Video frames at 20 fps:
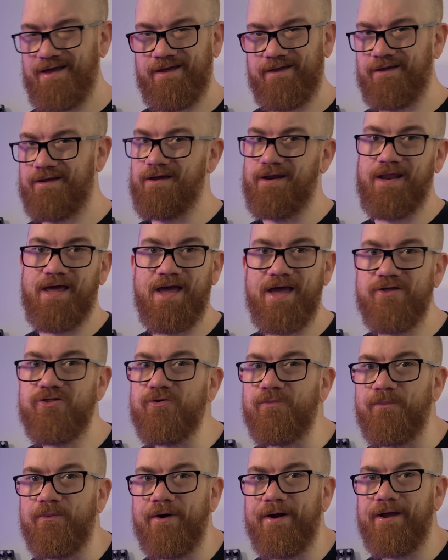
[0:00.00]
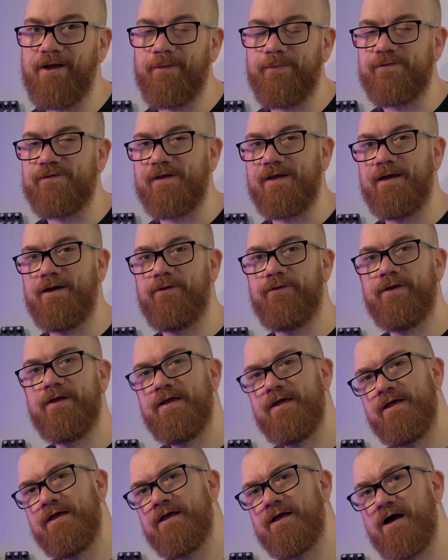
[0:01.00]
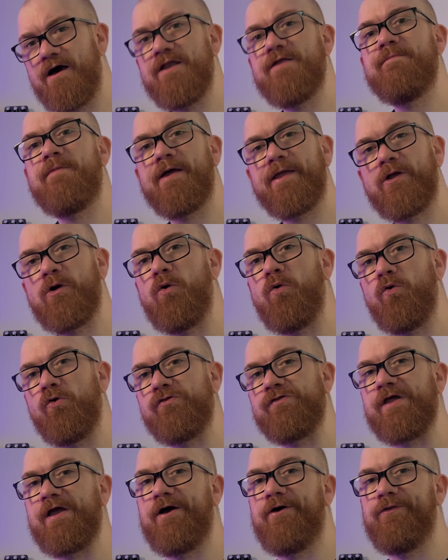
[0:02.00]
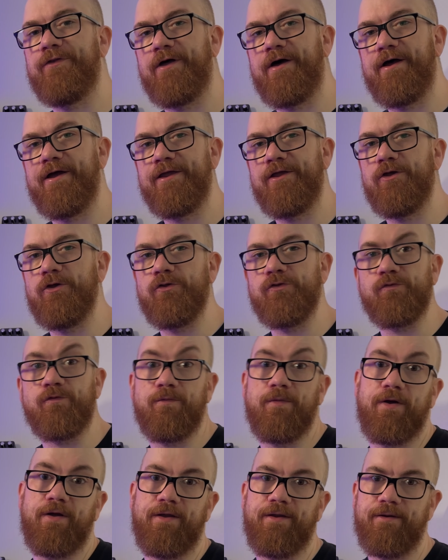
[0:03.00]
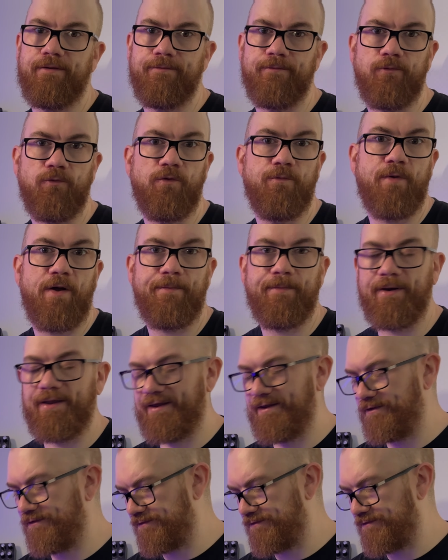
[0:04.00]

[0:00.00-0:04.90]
kind of edge of breakup sound, kind of my core sound that I use with my playing